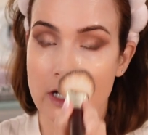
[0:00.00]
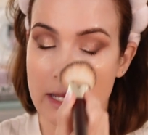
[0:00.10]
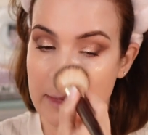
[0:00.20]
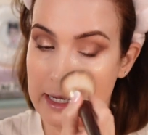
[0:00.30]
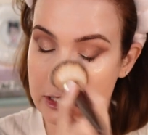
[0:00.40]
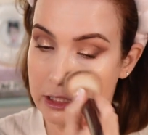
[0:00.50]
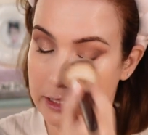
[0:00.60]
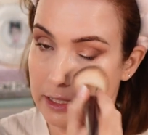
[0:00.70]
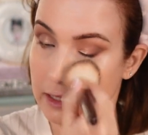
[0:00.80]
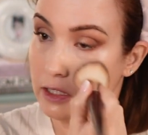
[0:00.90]
I'm
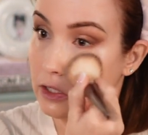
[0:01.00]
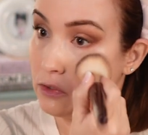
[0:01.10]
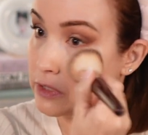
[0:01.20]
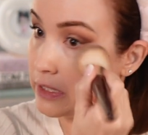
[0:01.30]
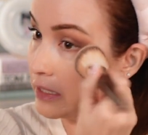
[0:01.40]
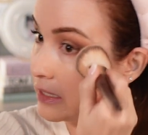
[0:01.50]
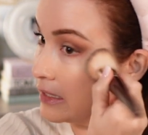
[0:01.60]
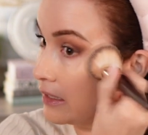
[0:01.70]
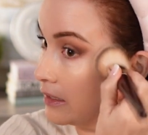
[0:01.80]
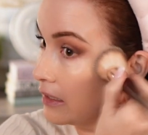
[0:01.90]
actually using
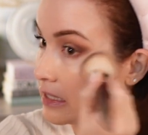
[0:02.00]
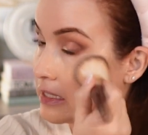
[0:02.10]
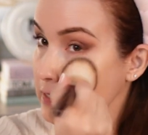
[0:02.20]
a